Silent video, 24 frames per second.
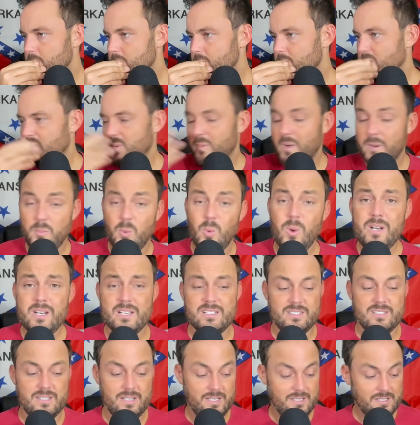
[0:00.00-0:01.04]
But my point
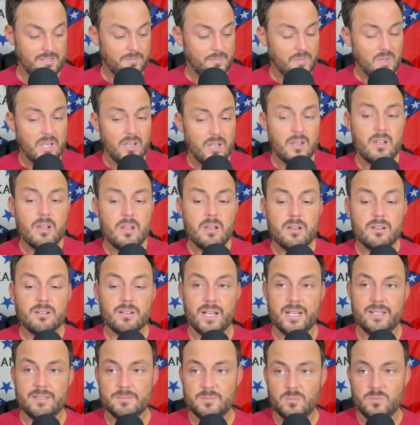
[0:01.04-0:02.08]
is that,
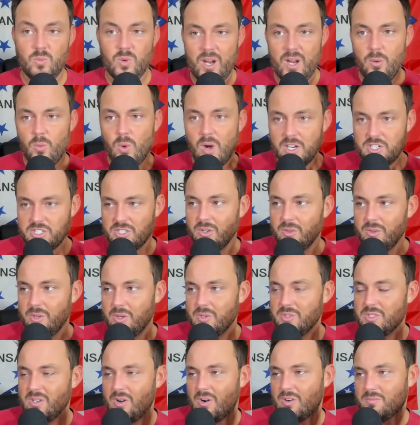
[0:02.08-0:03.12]
like, when I watched all
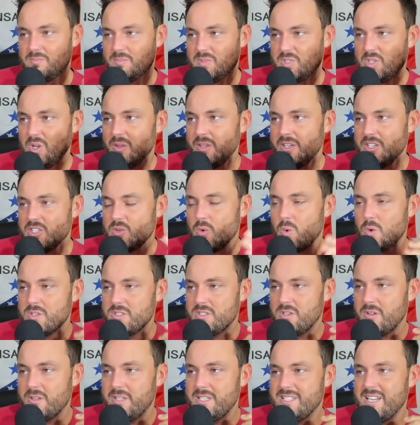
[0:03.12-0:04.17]
those, or saw these scores and
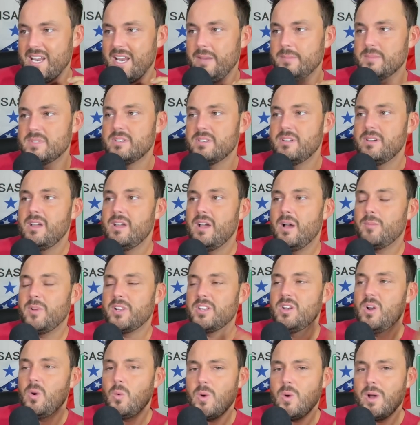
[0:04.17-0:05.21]
saw these games, I'm like,
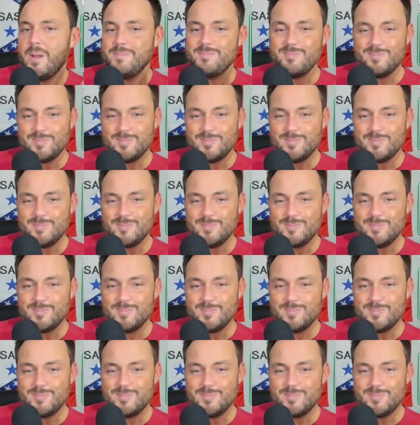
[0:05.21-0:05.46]
you know what?